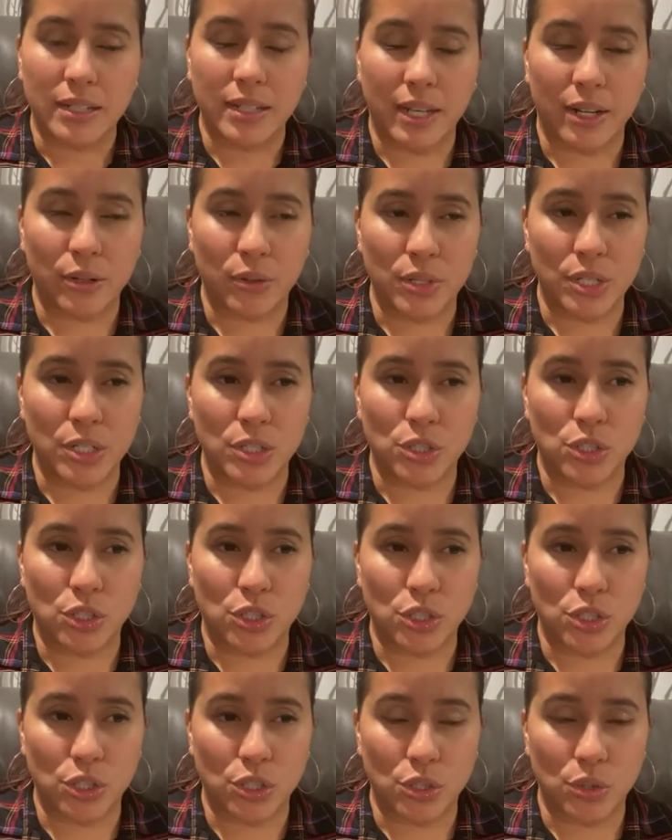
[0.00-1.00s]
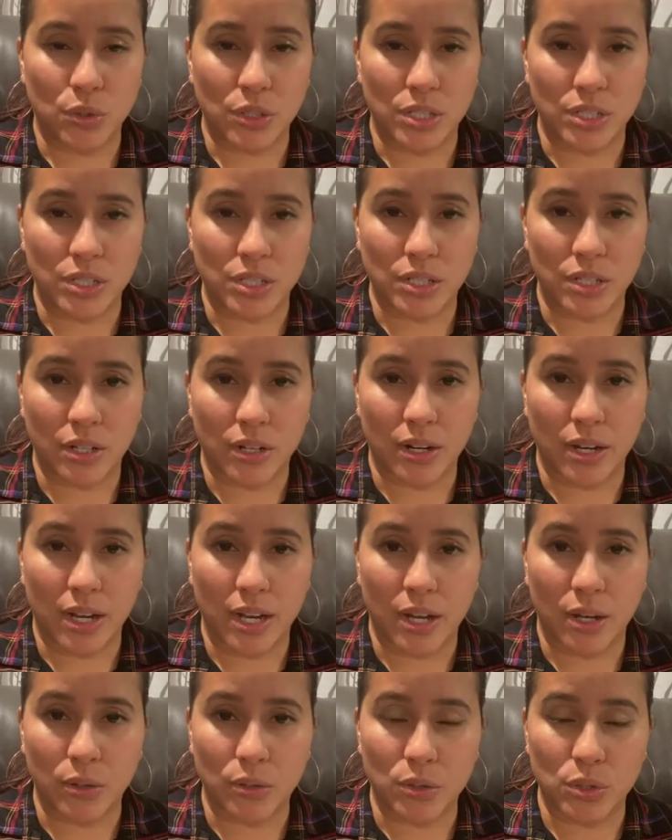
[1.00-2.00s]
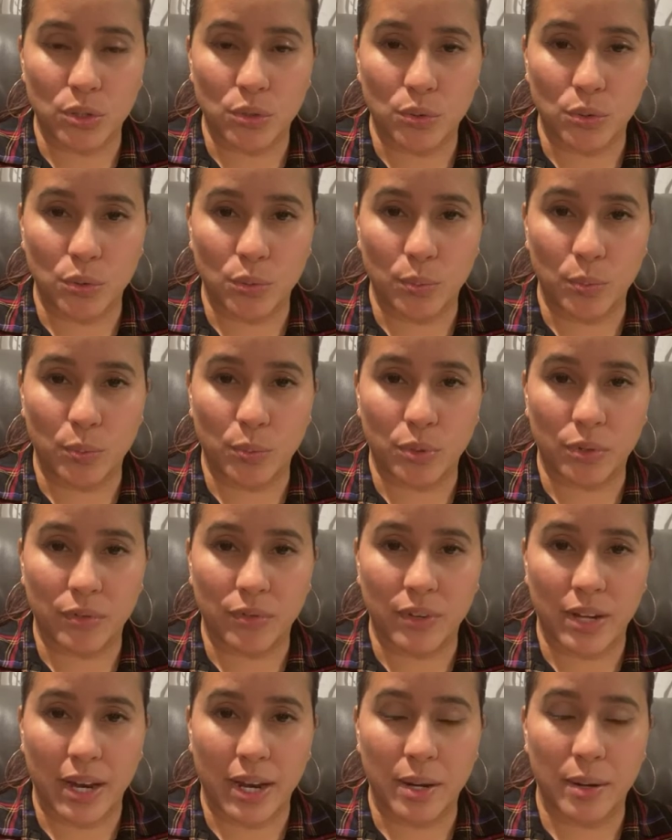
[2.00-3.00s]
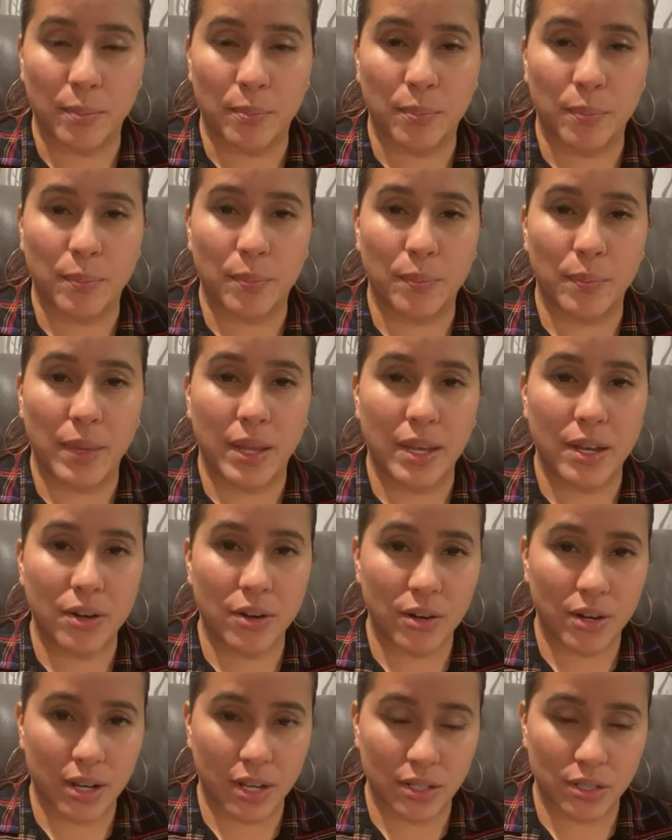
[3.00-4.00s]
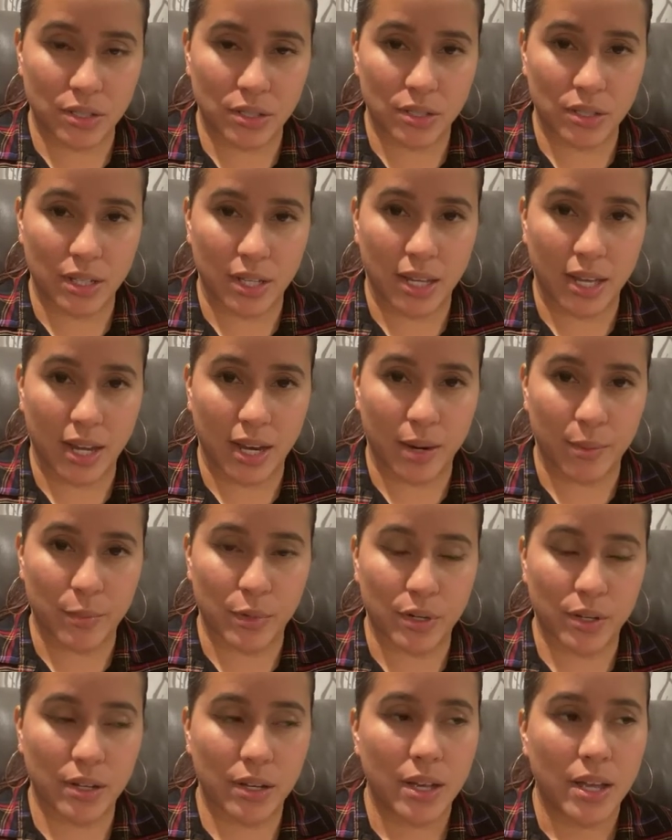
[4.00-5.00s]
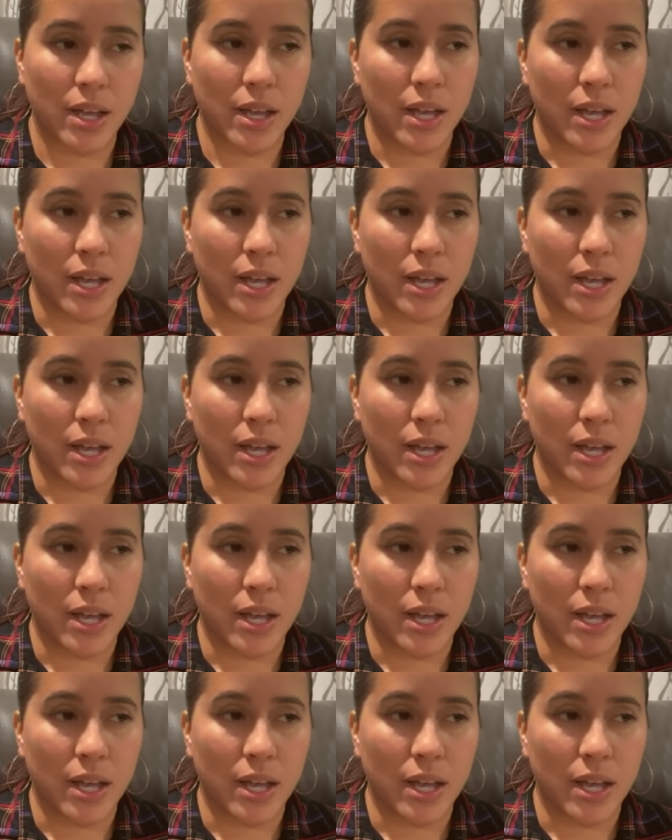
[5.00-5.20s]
Not only should you consider how to provide internet to the camera,